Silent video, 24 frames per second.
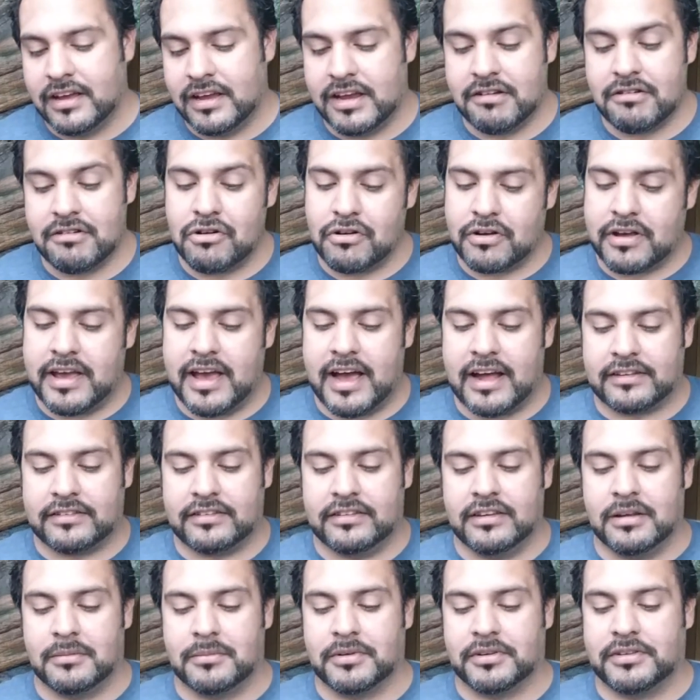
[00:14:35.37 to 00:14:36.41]
Hero
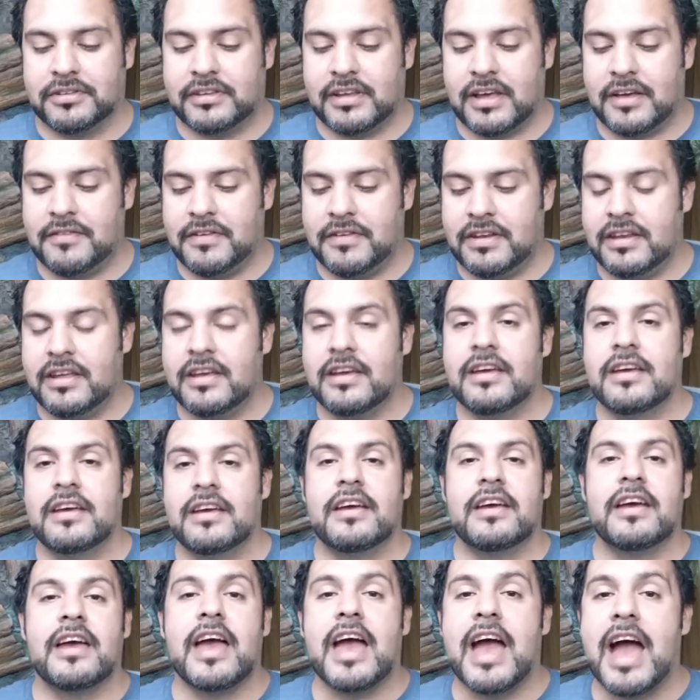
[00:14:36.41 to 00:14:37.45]
Cats number 7,
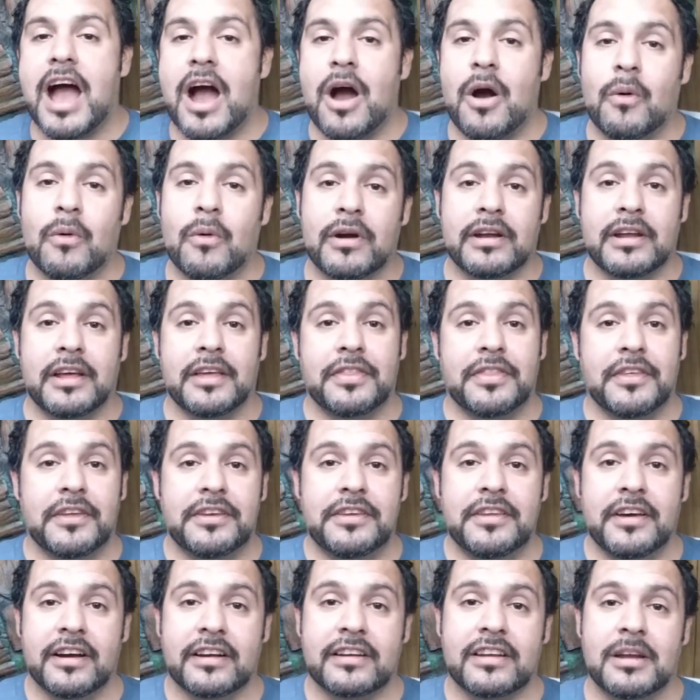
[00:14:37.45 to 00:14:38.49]
Howard the
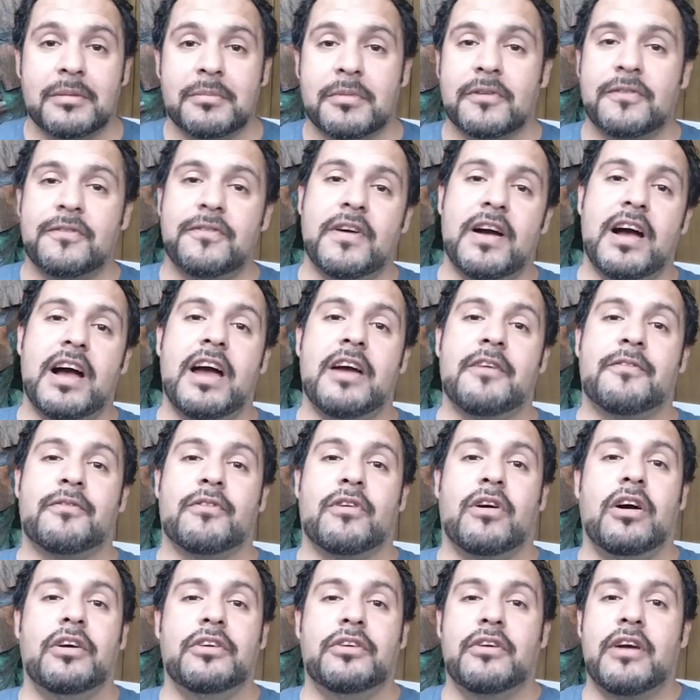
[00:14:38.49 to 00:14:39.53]
Duck number 5.
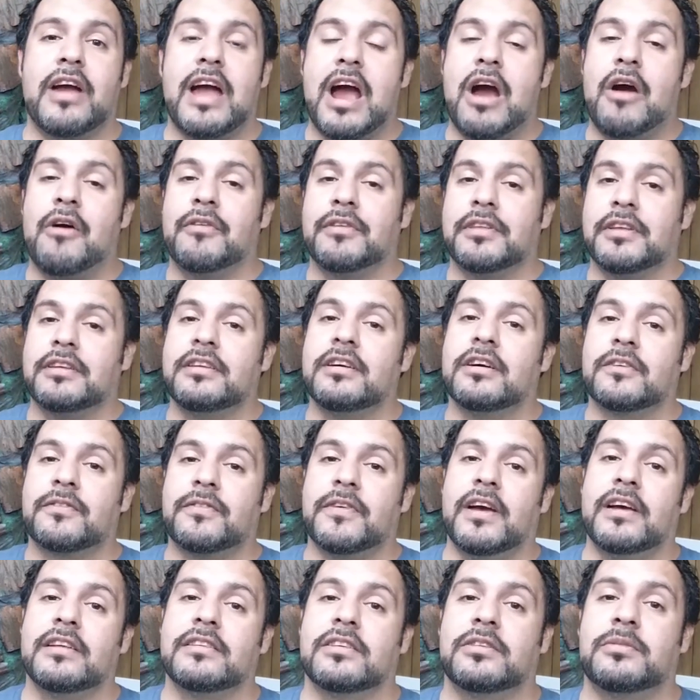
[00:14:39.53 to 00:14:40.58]
For all you Howard the Duck
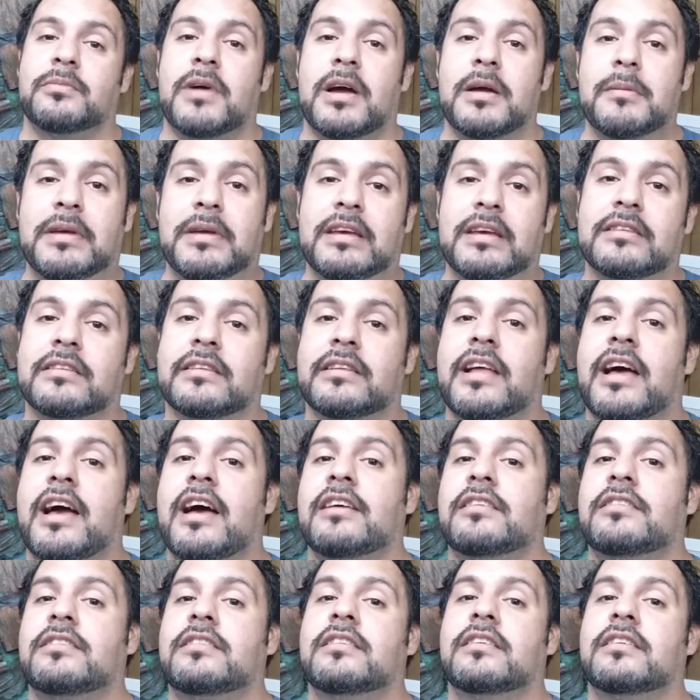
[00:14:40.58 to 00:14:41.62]
fans, this might be his
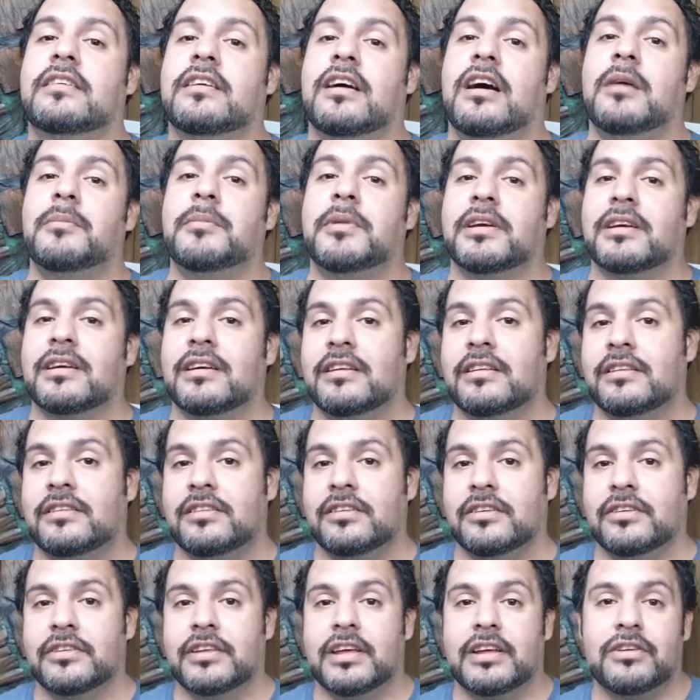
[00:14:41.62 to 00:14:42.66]
last comic
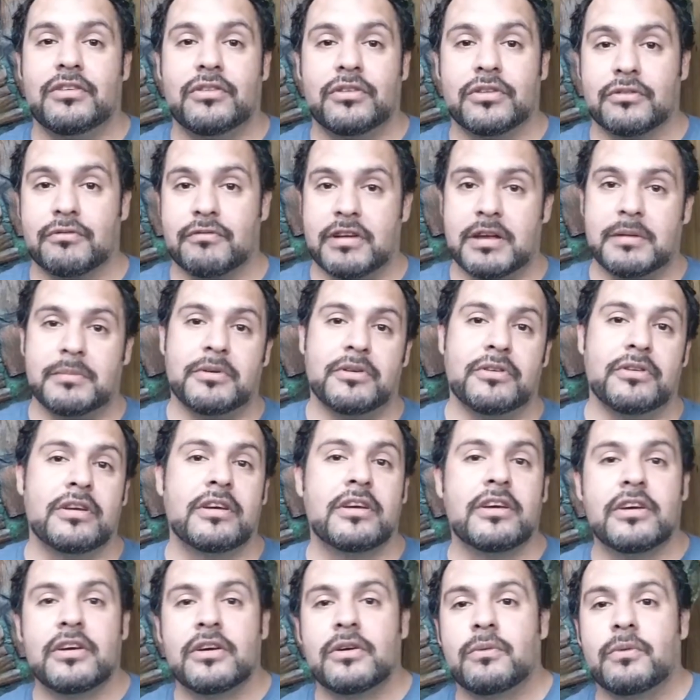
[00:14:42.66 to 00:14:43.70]
until they do the reboot
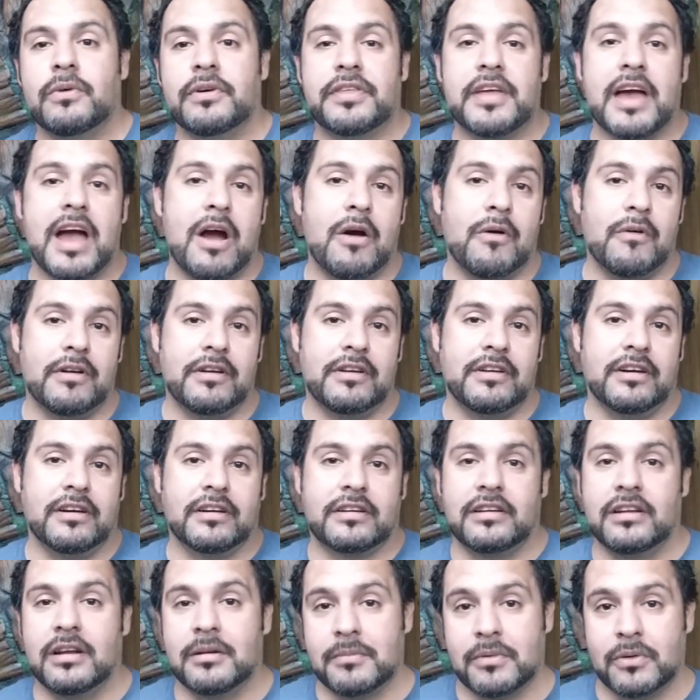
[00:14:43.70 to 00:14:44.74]
with Howard
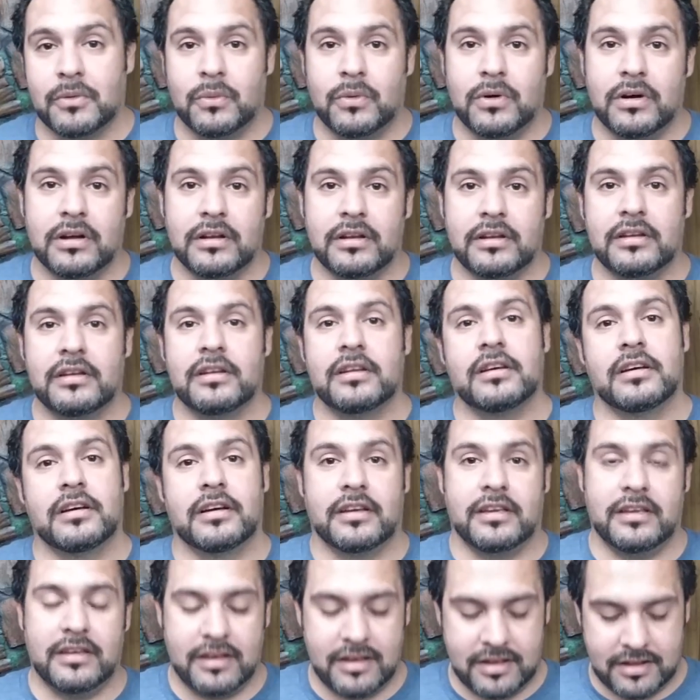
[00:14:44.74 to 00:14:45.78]
Duck number 1
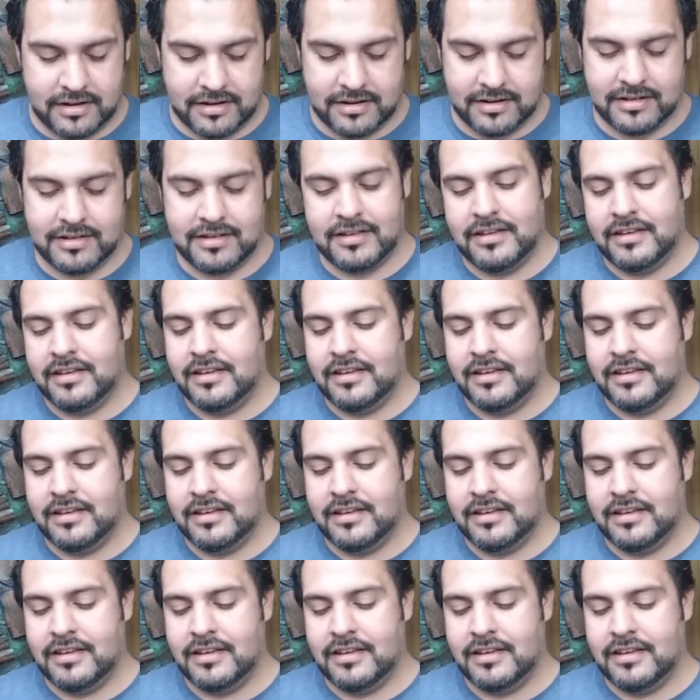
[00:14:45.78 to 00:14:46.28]
again.